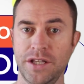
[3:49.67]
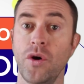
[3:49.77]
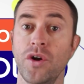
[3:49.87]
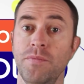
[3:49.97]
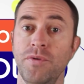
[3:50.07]
The
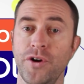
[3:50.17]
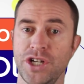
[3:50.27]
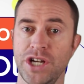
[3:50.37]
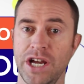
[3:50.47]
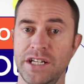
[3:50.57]
OTTO
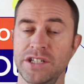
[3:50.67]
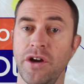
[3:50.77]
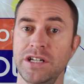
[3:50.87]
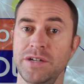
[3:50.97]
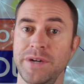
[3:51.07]
blockchain is
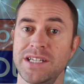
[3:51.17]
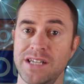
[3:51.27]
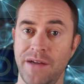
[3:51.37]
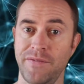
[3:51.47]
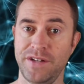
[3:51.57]
going to be a
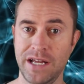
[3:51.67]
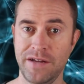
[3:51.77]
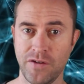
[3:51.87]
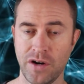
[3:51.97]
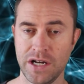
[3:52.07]
safe
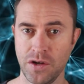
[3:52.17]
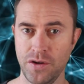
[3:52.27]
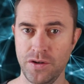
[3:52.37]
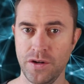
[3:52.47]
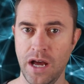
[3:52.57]
DeFi
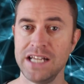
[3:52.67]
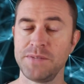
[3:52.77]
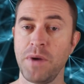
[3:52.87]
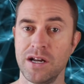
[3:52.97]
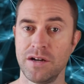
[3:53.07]
zone as
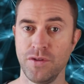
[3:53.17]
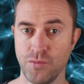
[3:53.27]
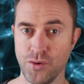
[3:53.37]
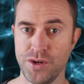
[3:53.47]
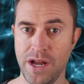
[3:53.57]
part of the
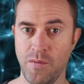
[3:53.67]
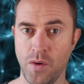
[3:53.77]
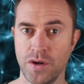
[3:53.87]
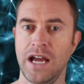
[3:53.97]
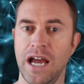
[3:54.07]
root network